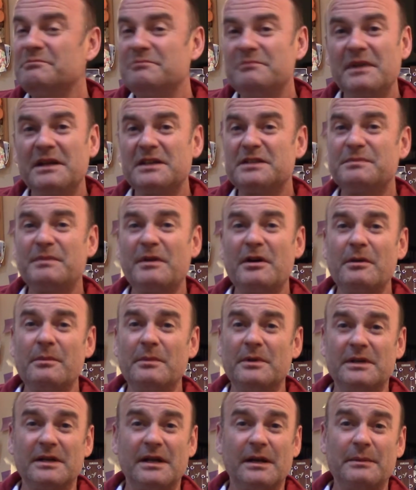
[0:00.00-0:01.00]

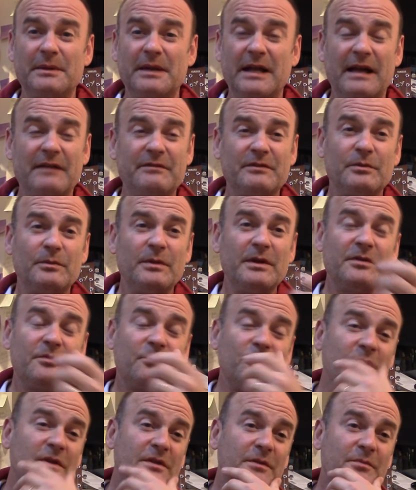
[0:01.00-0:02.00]
Experiment. I mean, have it
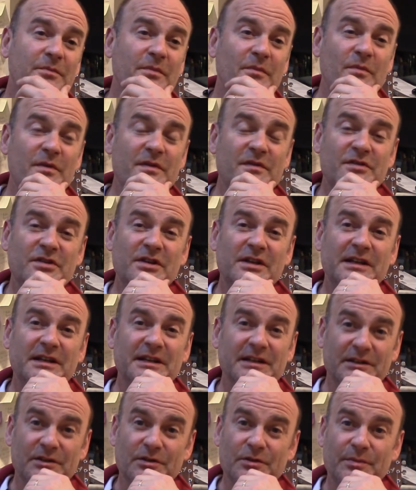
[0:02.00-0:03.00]
with
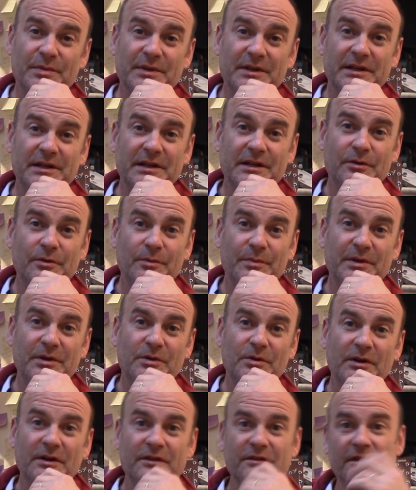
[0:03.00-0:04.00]
chicken. It would be
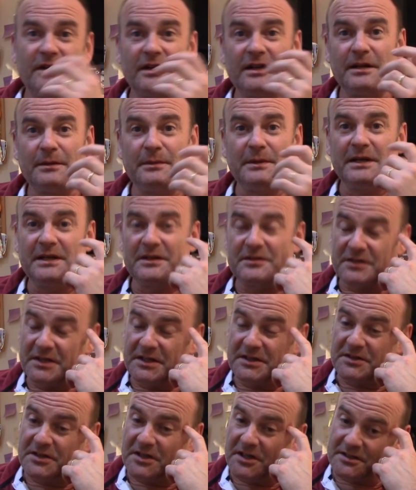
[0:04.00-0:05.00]
quite fun. I mean,
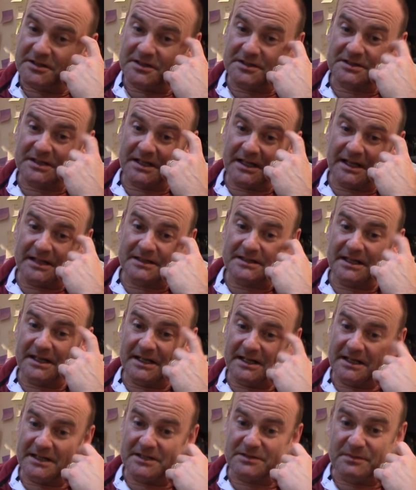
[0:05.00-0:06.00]
it's hard to say that to
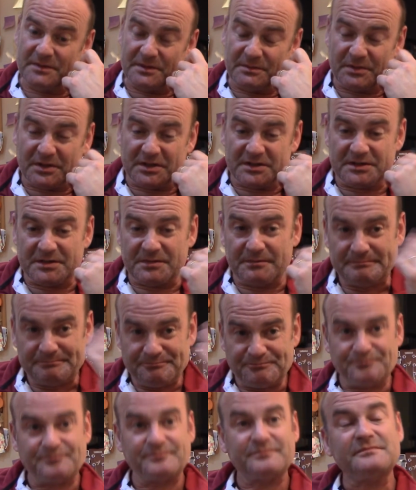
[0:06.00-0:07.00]
Englishmen, because
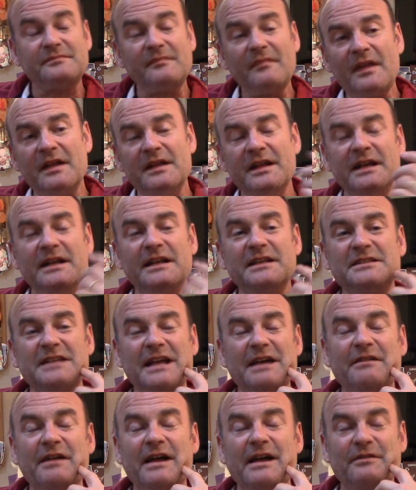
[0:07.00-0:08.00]
English
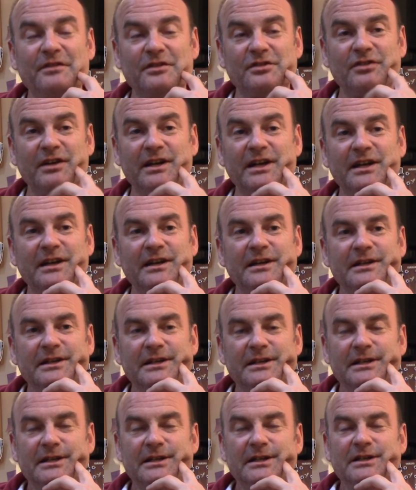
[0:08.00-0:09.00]
never ever drink
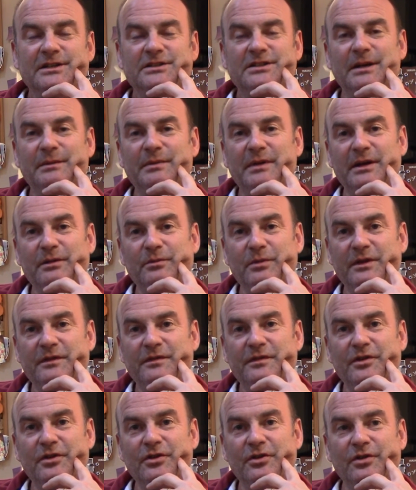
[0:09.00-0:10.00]
champagne with
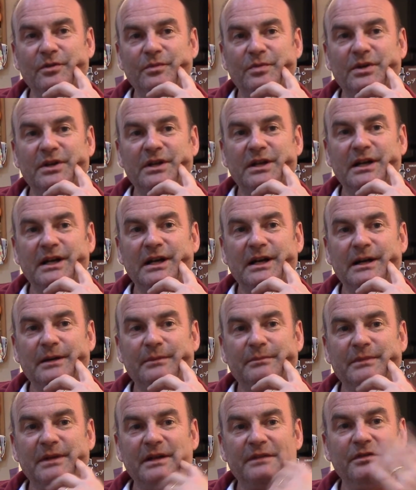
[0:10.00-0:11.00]
food. But
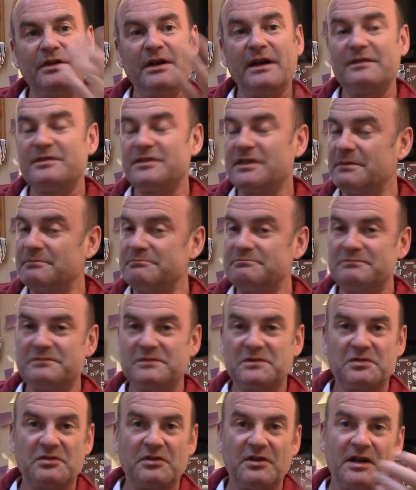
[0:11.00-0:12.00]
if you have some,
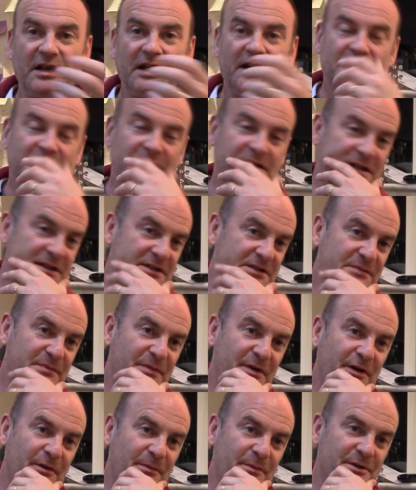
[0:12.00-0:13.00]
try it.
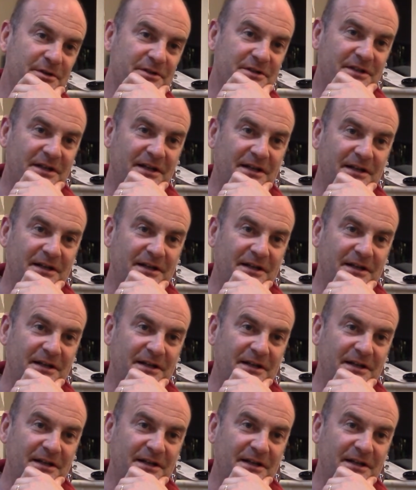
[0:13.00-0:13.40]
Experiment.